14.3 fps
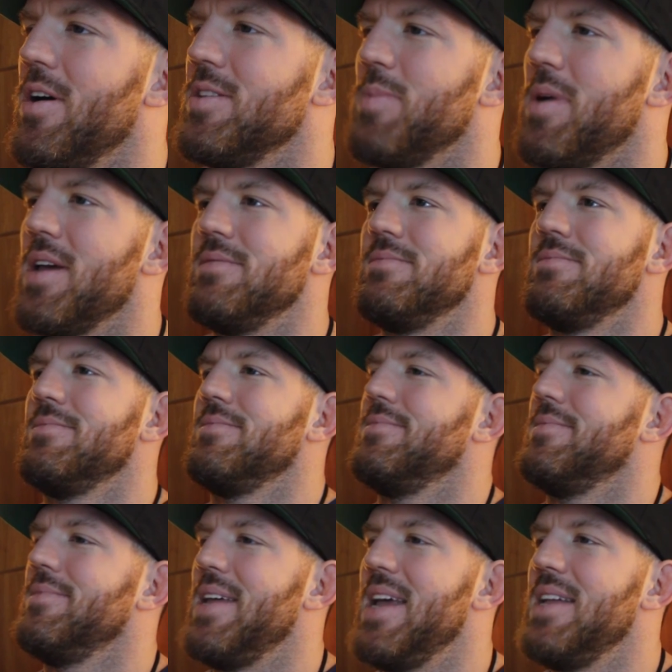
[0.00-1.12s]
it's my
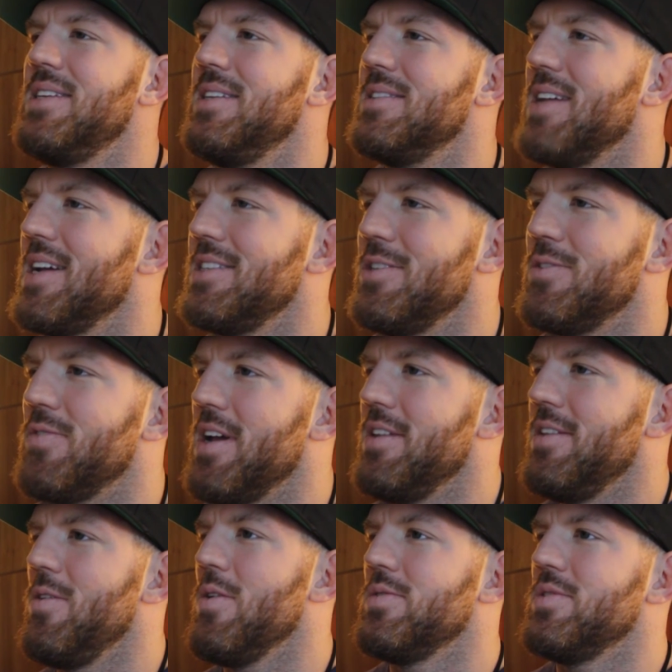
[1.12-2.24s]
18th, 19th fight in
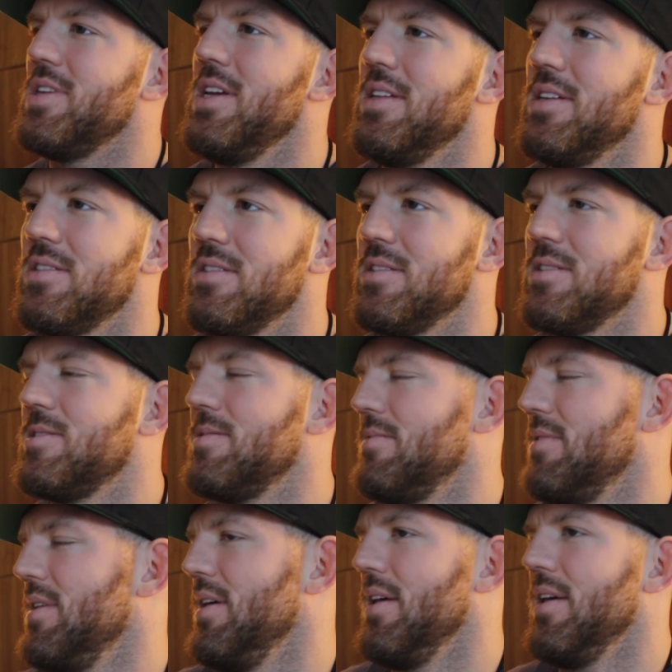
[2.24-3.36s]
the UFC. Let's just
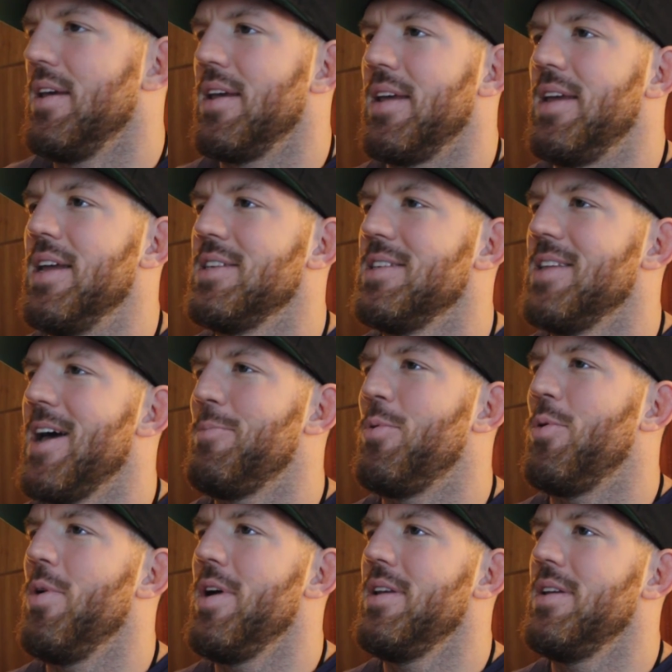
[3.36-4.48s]
get to that
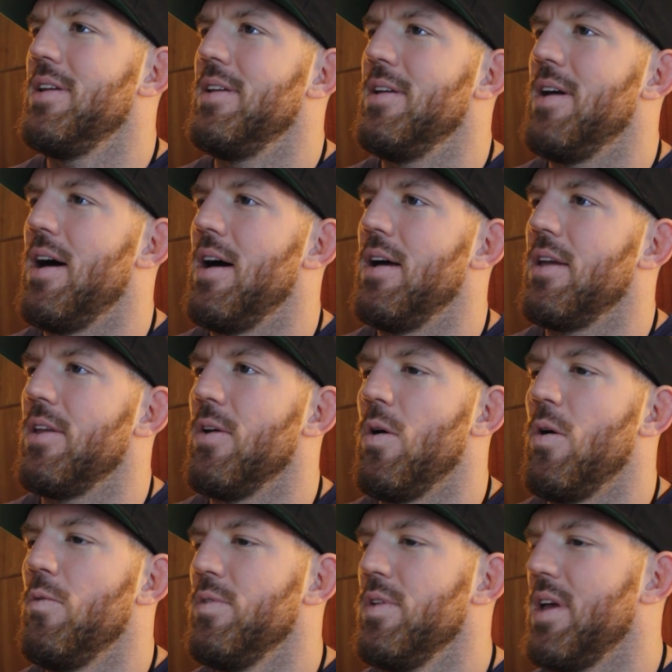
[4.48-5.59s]
point and uh, you know
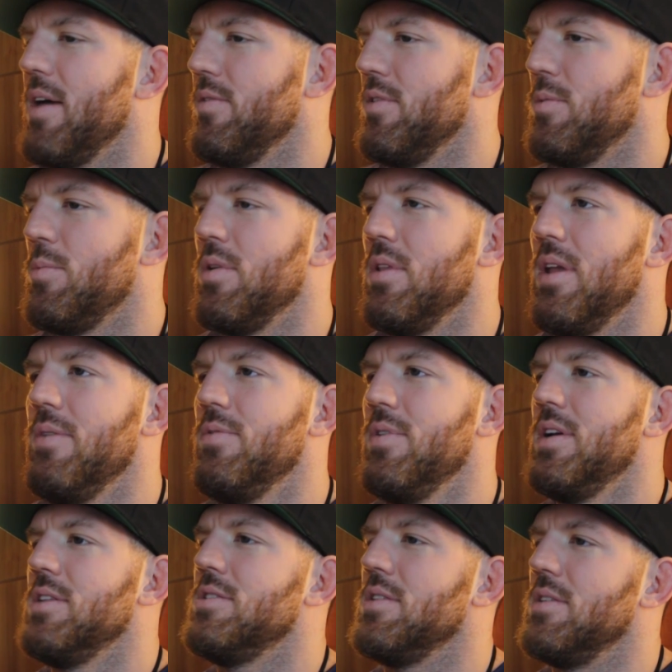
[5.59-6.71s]
hopefully have a little more leverage